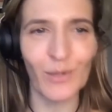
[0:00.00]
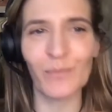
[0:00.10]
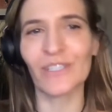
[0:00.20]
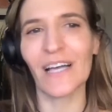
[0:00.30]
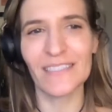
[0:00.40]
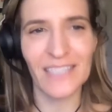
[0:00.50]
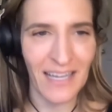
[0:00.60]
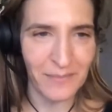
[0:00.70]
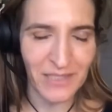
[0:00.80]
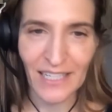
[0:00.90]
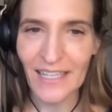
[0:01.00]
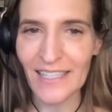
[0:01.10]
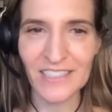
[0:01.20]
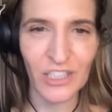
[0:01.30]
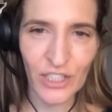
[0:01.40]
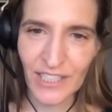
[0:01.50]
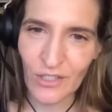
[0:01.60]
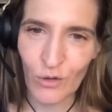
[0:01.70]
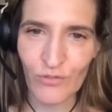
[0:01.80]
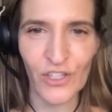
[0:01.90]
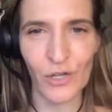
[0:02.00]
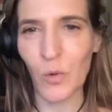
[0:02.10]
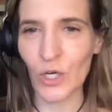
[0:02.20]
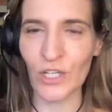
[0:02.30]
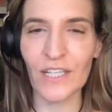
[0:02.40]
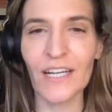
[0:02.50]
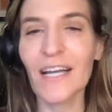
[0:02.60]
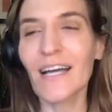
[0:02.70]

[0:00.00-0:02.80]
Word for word: we put a lot of time in, into looking over their work.